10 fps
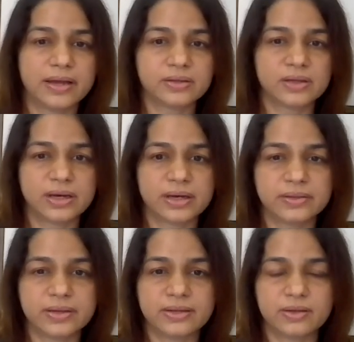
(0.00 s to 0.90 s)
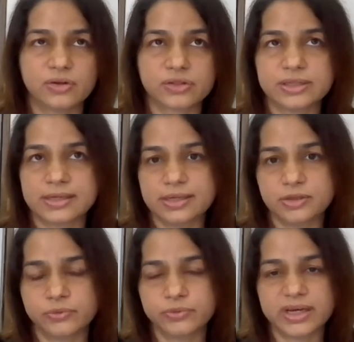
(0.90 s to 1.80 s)
And uh, then, Dr.
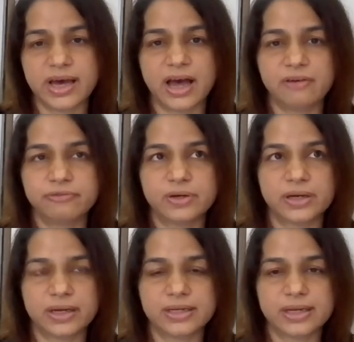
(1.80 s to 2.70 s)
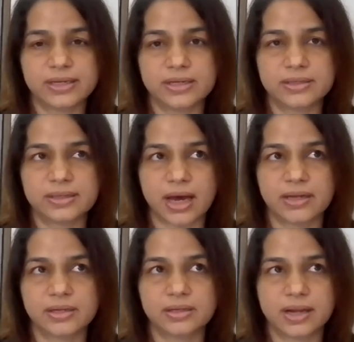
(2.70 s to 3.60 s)
Nalini, do we have uh, in Indian
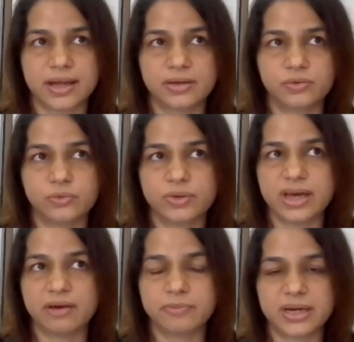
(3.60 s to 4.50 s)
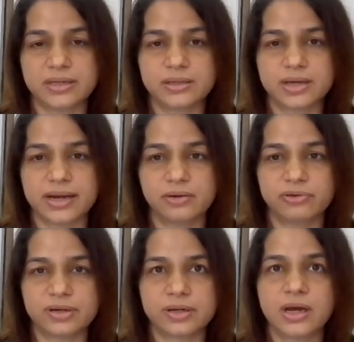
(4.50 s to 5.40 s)
standards, like, do we have made a kind
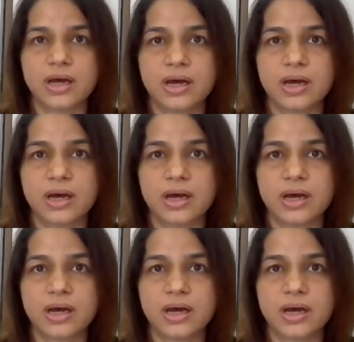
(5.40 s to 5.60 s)
of a,